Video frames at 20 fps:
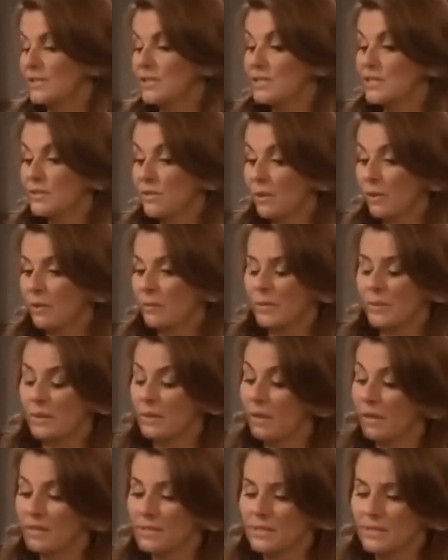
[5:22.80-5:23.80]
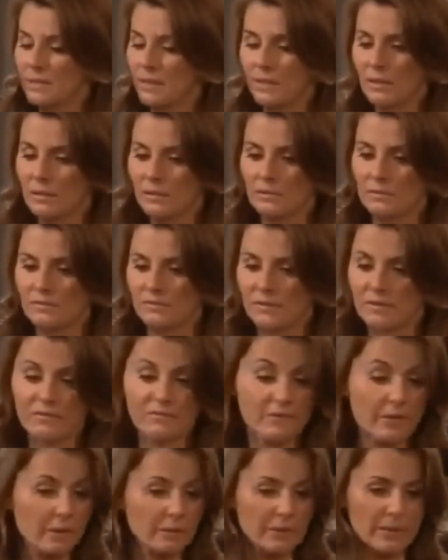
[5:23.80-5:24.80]
I just thought it'd be a nice thing for the
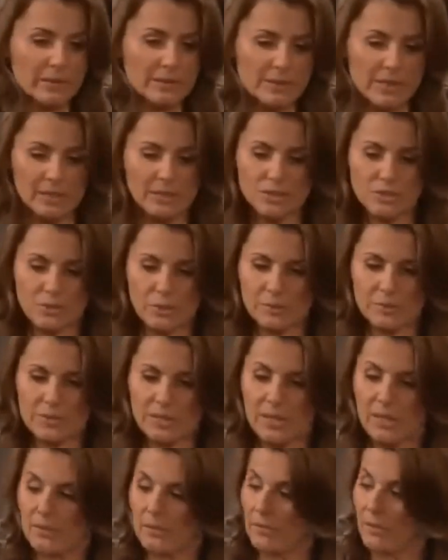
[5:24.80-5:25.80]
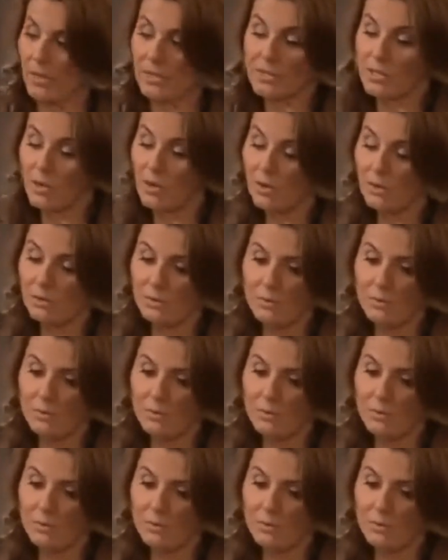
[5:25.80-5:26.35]
family to take a trip together, that's